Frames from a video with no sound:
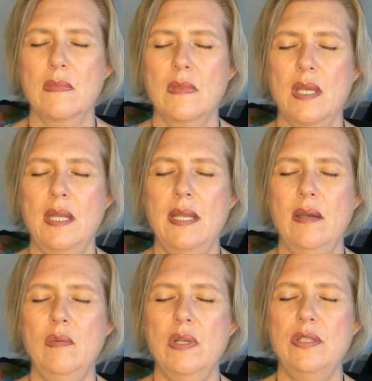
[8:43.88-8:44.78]
And now
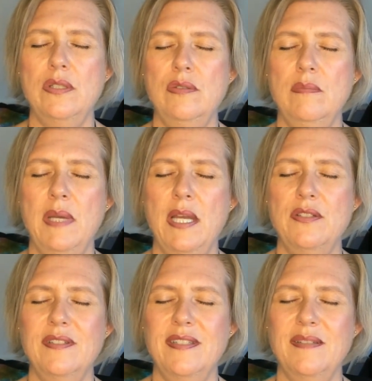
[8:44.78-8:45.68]
I want you to
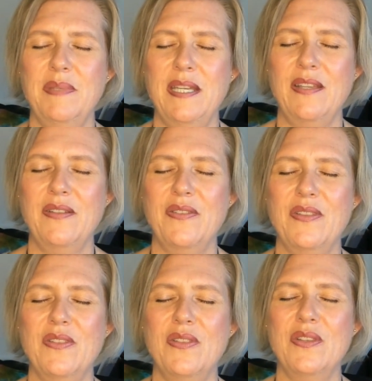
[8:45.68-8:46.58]
imagine it being
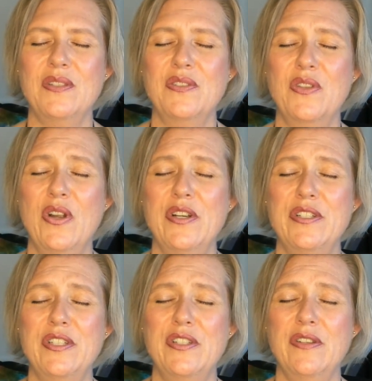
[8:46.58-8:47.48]
as
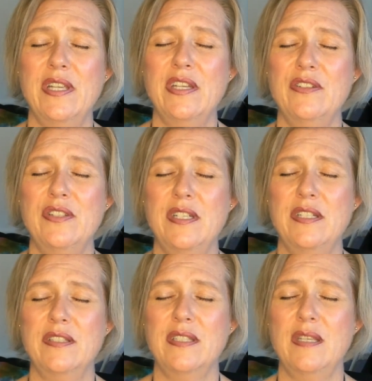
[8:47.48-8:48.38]
large as your energy. It
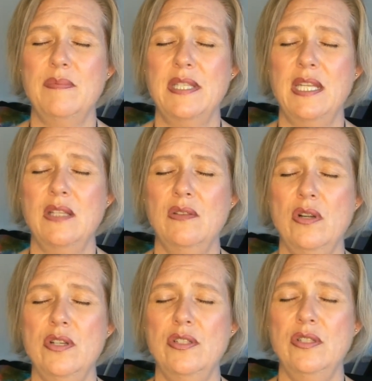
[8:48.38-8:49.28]
just keeps getting
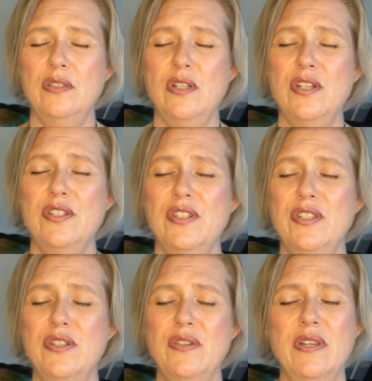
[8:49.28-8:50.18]
larger and larger.
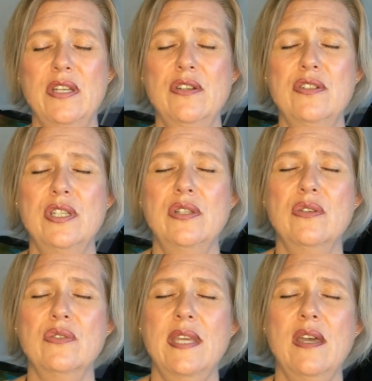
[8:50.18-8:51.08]
You know, your energy
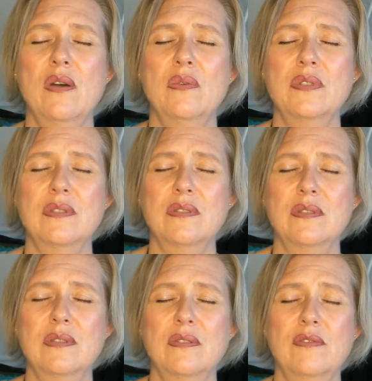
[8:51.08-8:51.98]
goes out
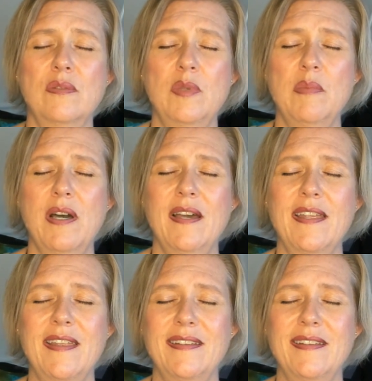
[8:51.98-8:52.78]
from your body.